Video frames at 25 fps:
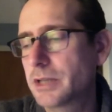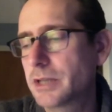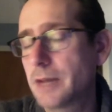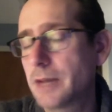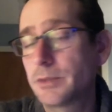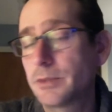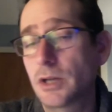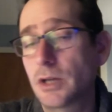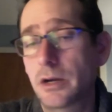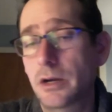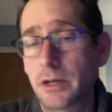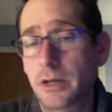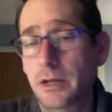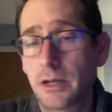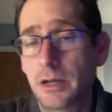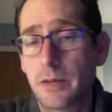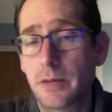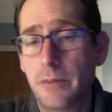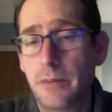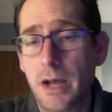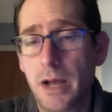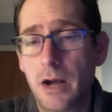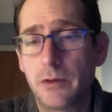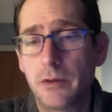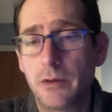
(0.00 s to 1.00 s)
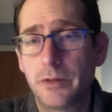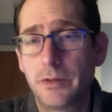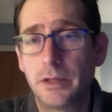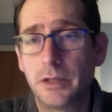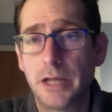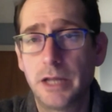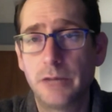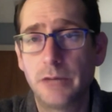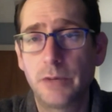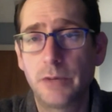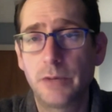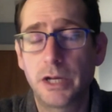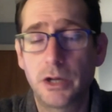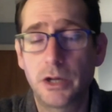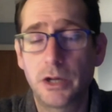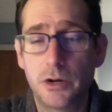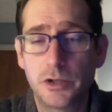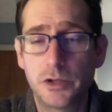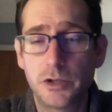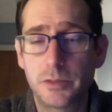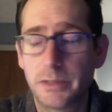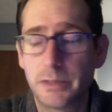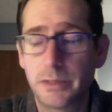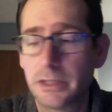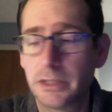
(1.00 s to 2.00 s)
kept talking about the Leadwing
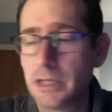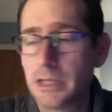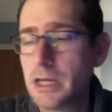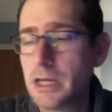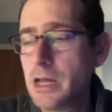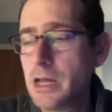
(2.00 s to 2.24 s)
coachman.